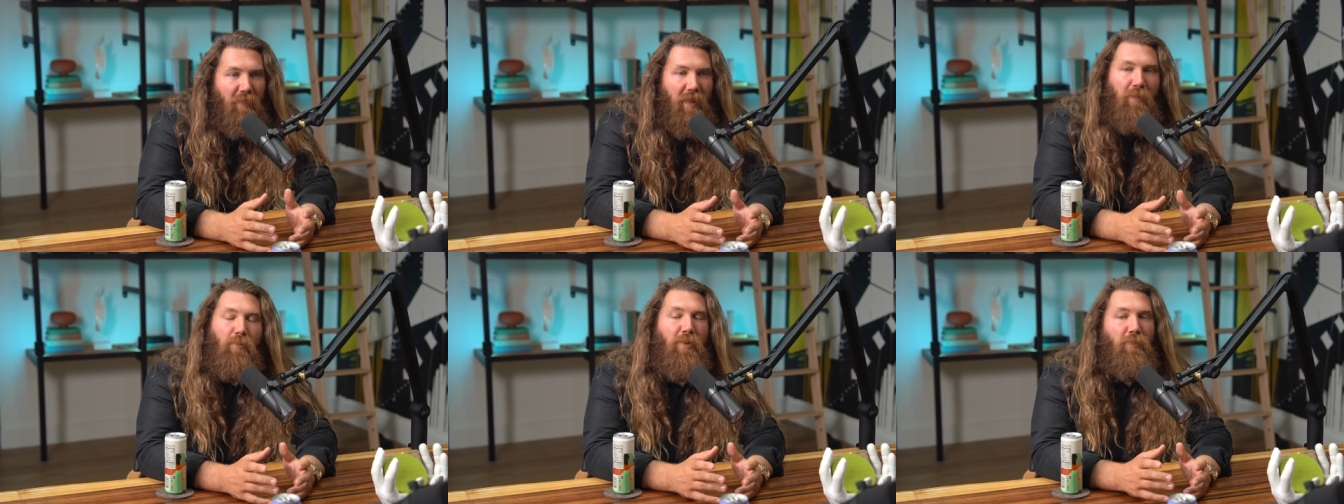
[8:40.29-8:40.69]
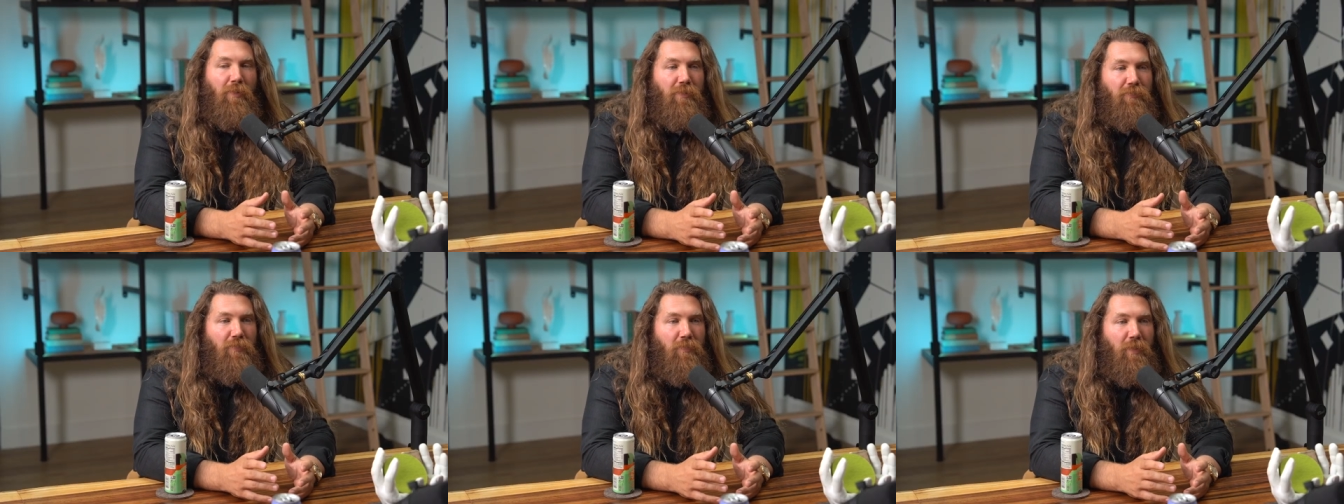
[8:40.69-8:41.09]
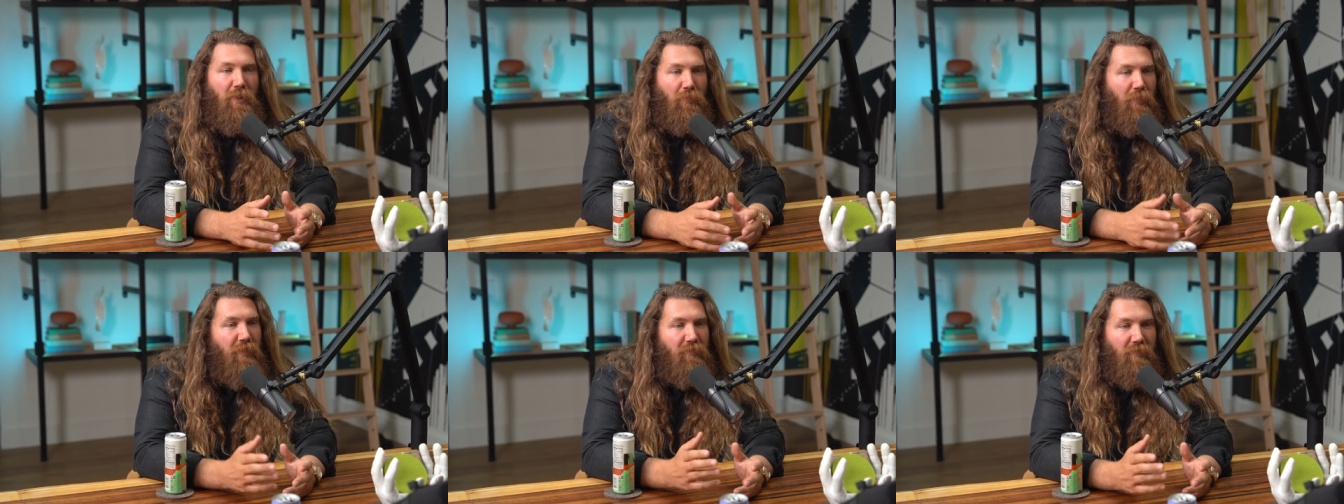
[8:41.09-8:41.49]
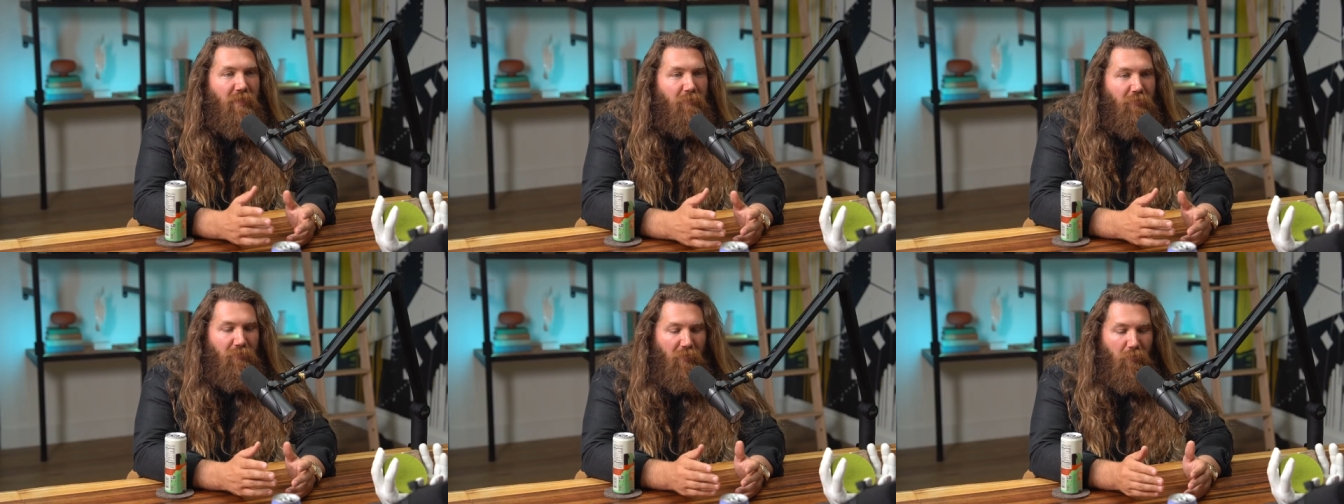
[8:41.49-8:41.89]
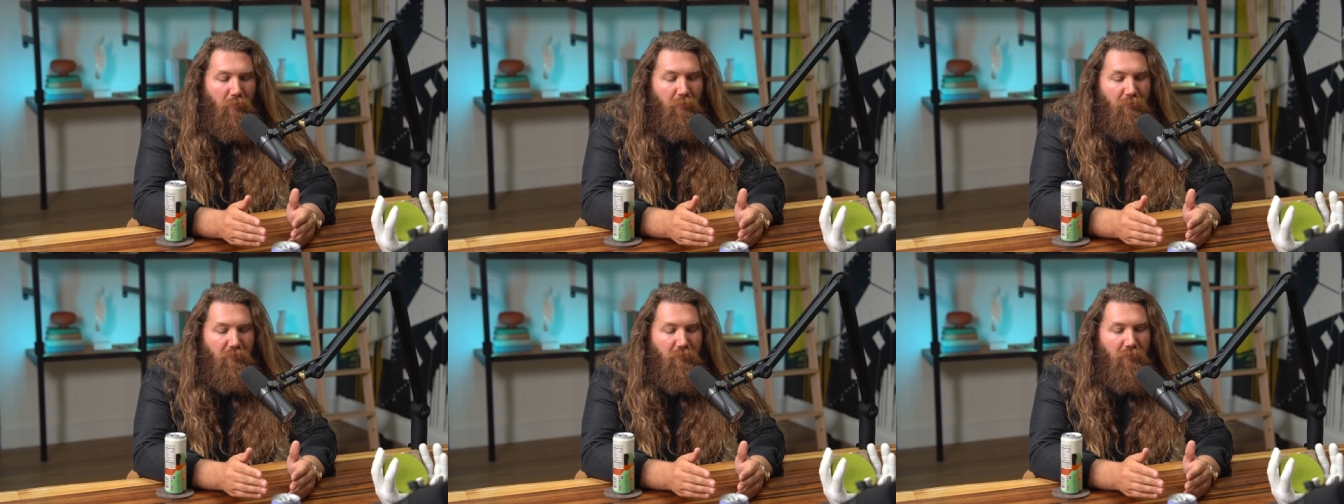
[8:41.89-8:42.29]
Like we weren't doing crazy numbers. Like
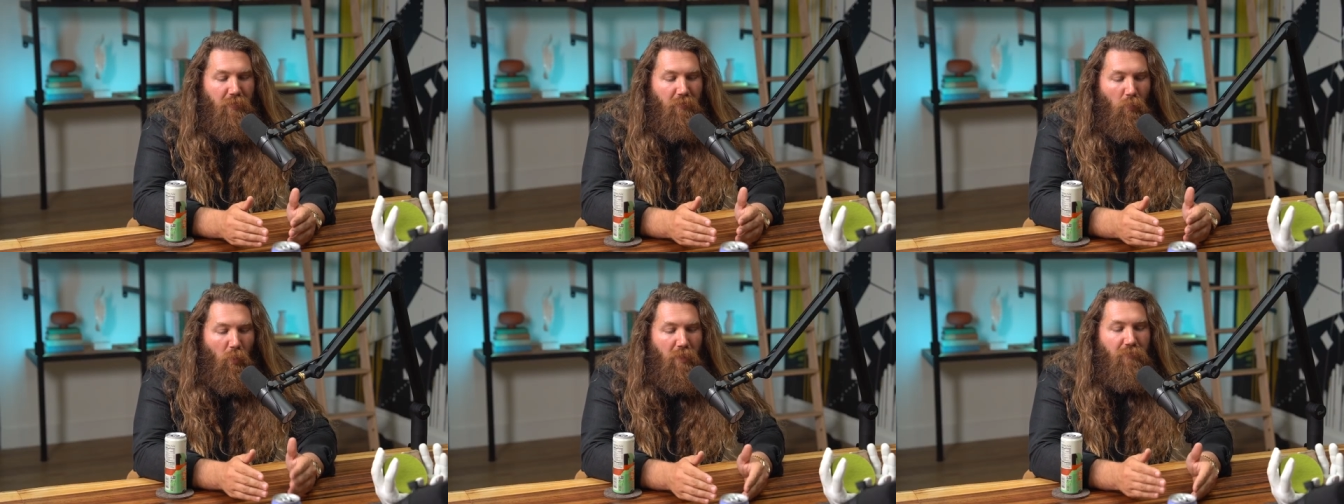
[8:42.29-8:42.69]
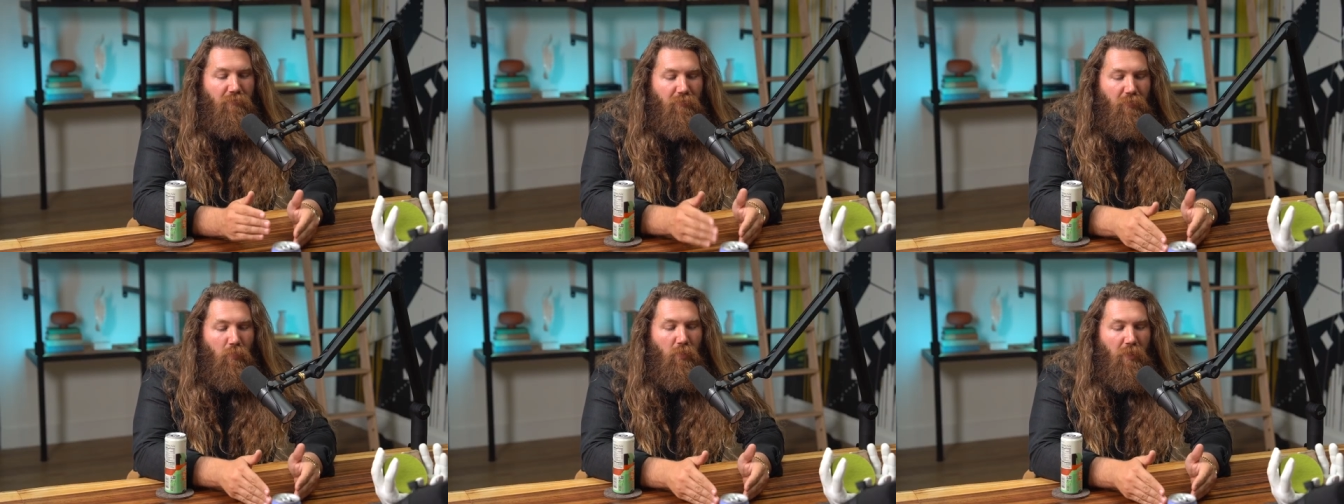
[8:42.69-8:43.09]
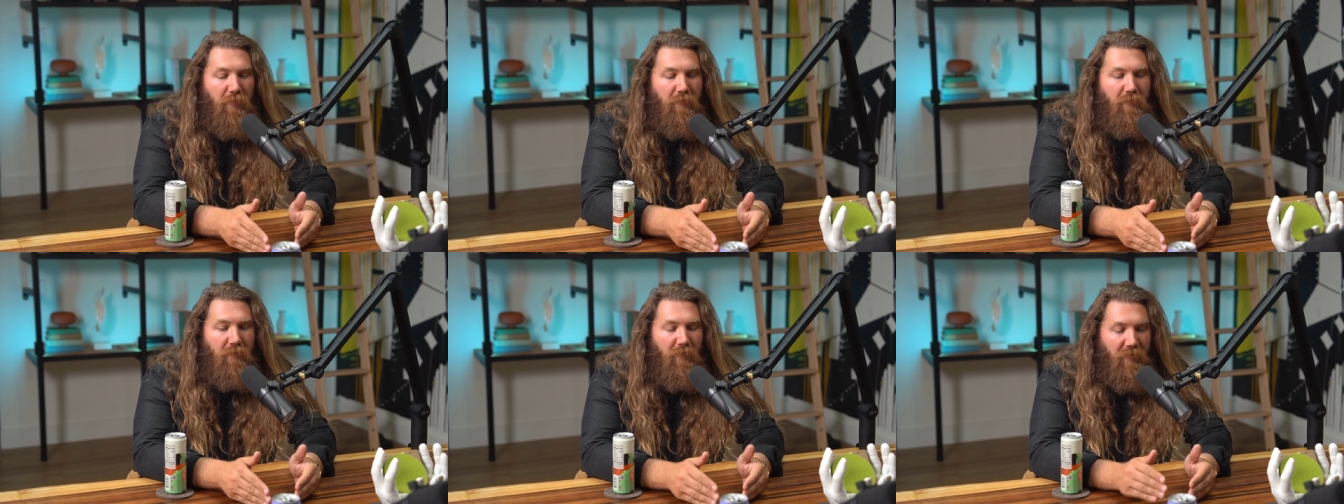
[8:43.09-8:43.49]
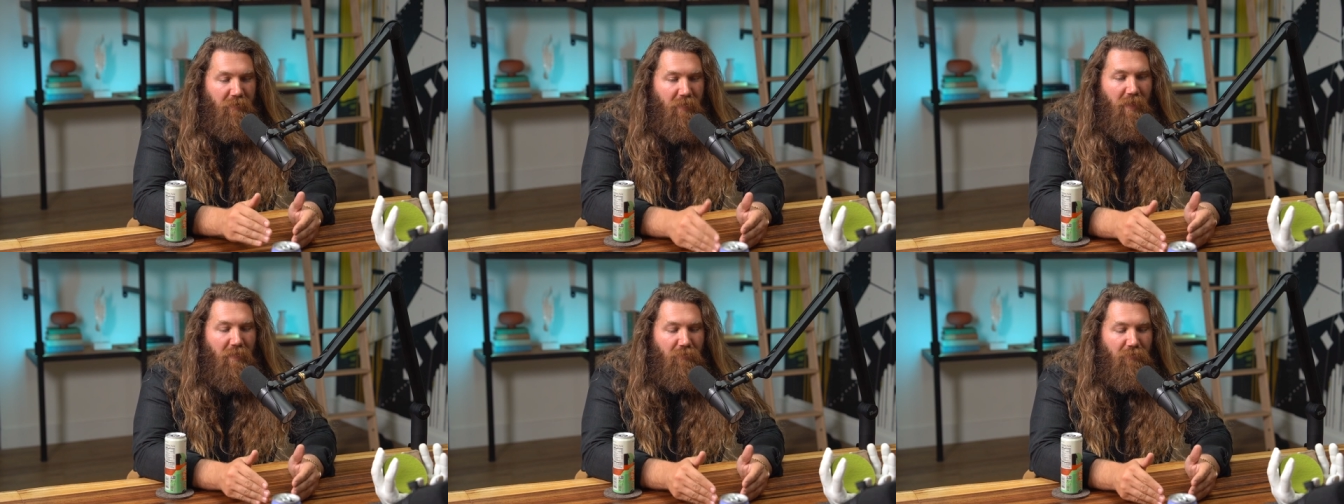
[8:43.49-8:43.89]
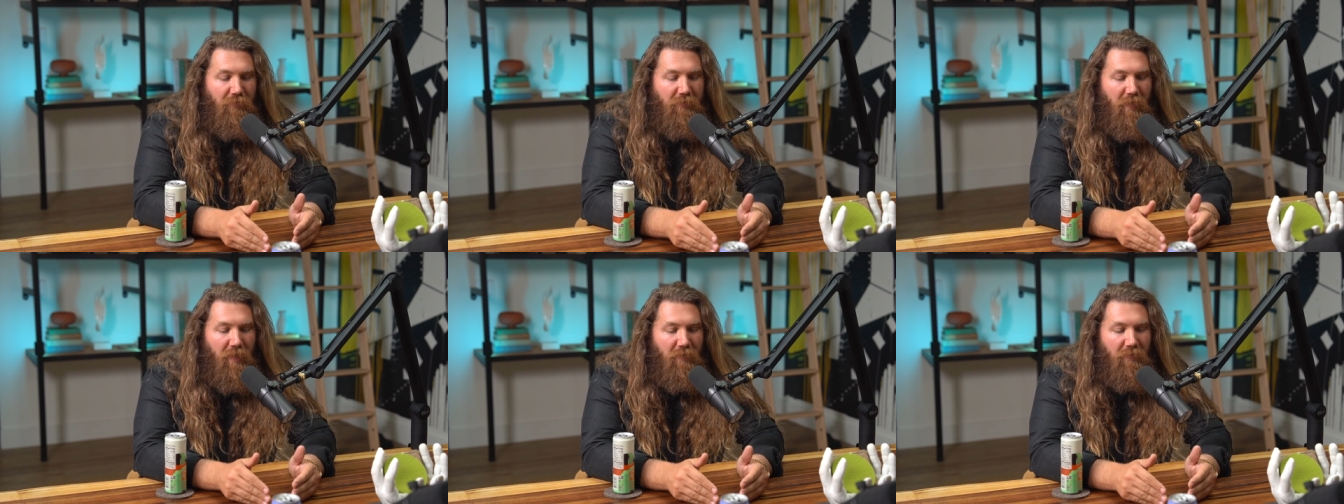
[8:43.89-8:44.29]
we were doing one for one, like dollar for
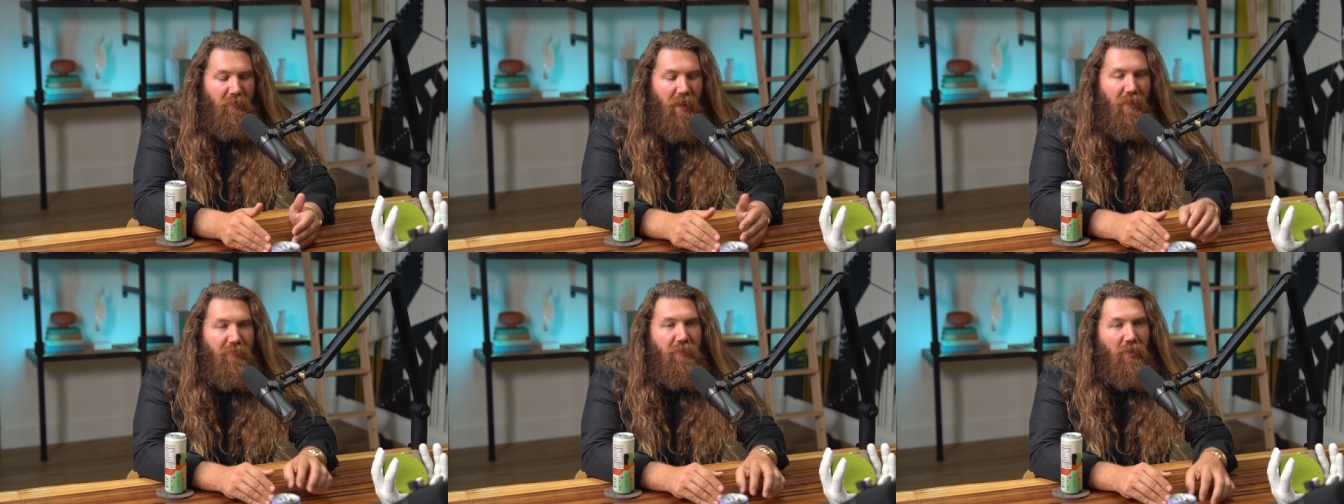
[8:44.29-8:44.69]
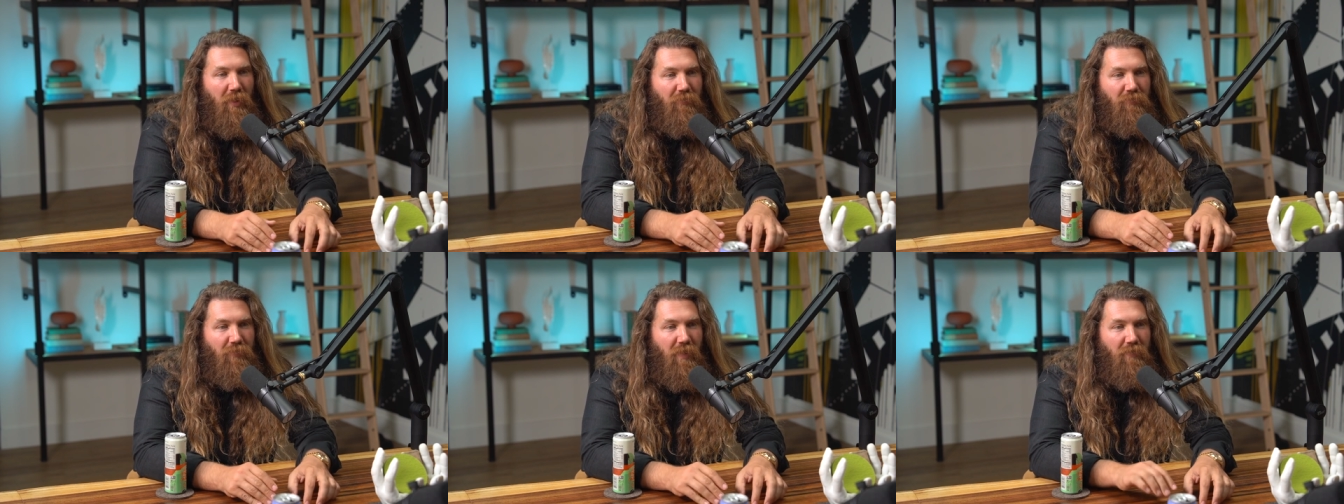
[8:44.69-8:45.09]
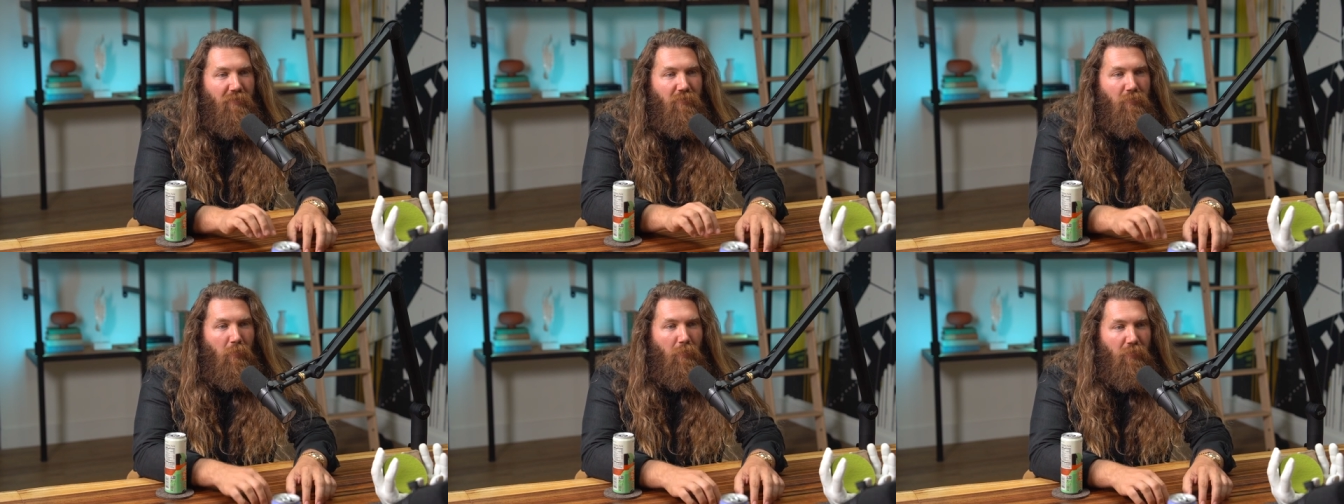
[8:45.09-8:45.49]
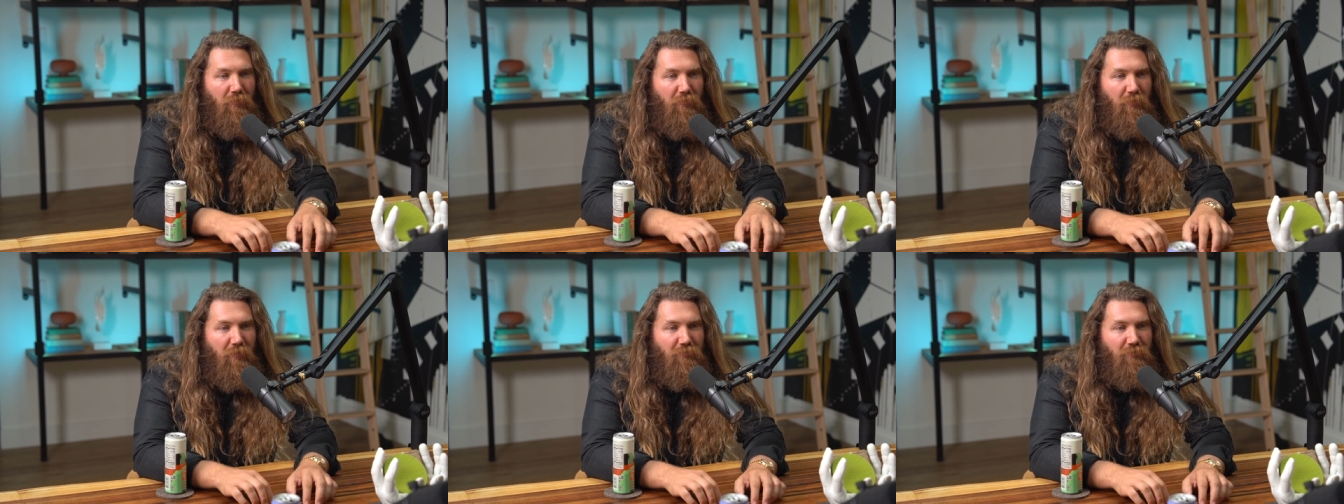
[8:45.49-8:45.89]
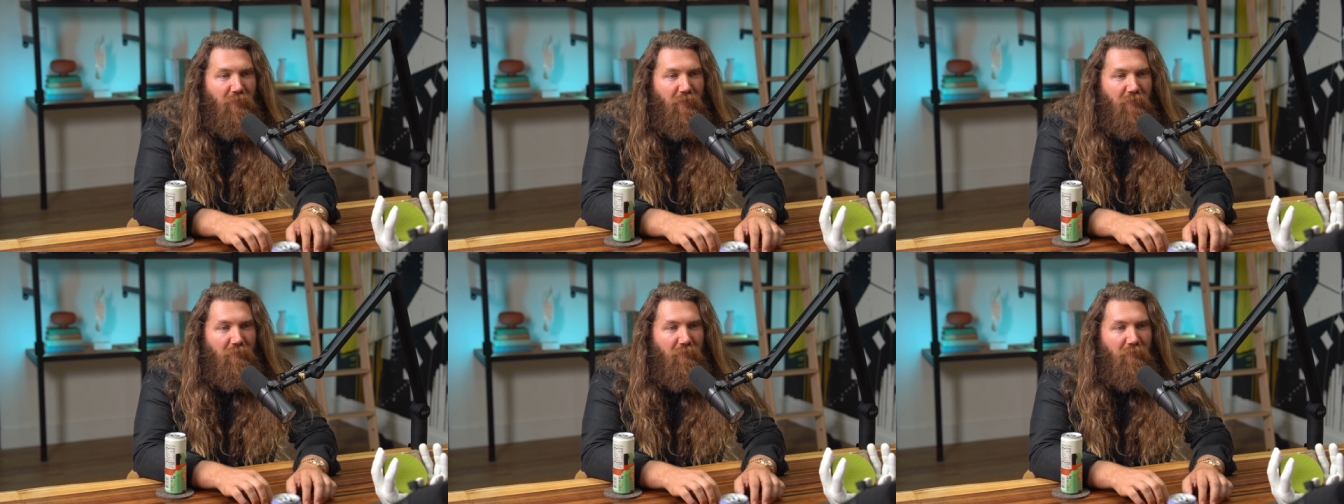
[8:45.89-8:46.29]
dollar at the offsites as we were at the restaurant.